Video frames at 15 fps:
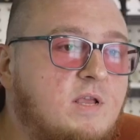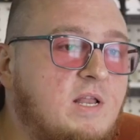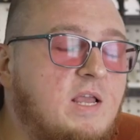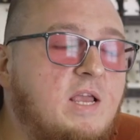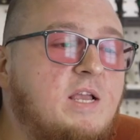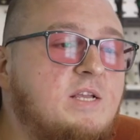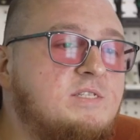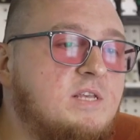can
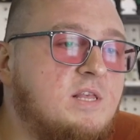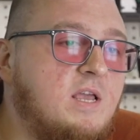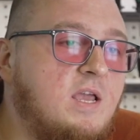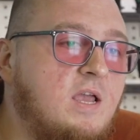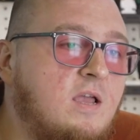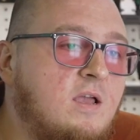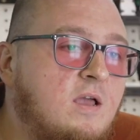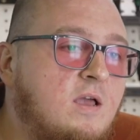
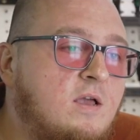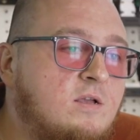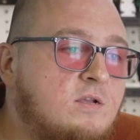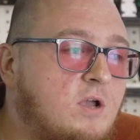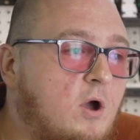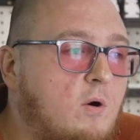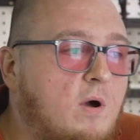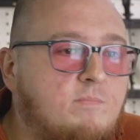easily
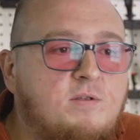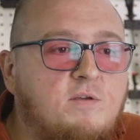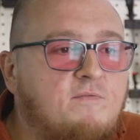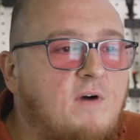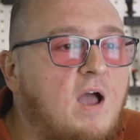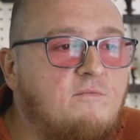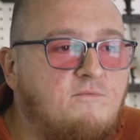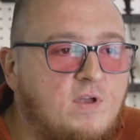go up to
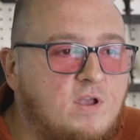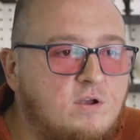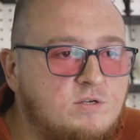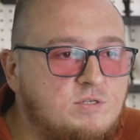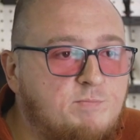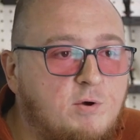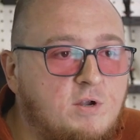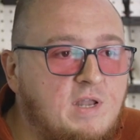5
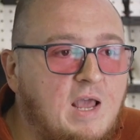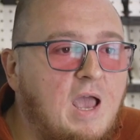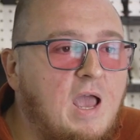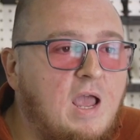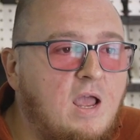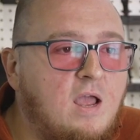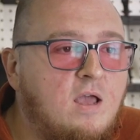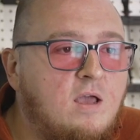figures per
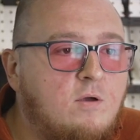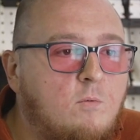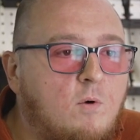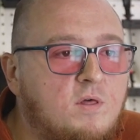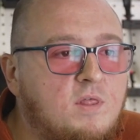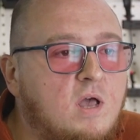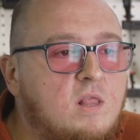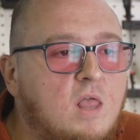day
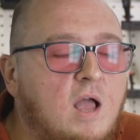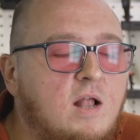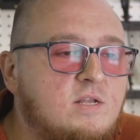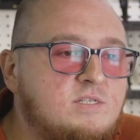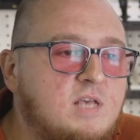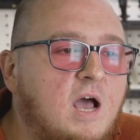while that line is